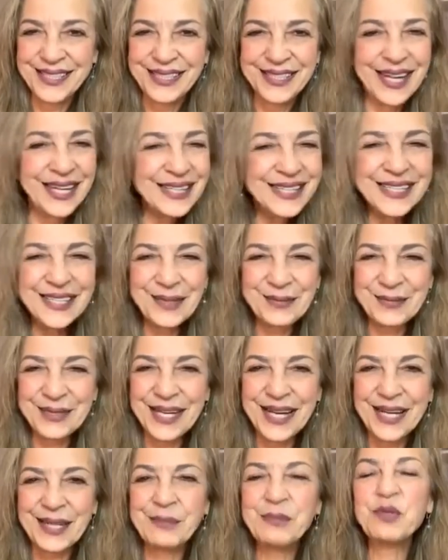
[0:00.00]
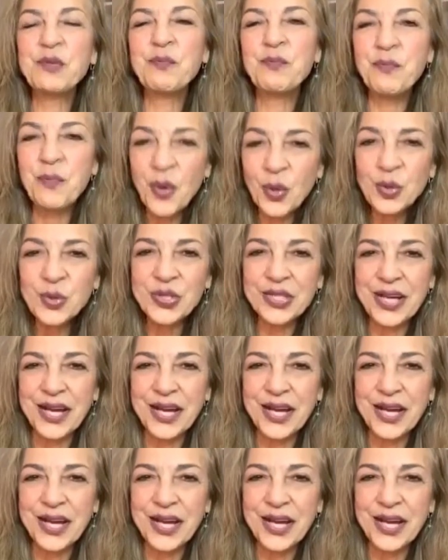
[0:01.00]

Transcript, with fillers: not sometimes, most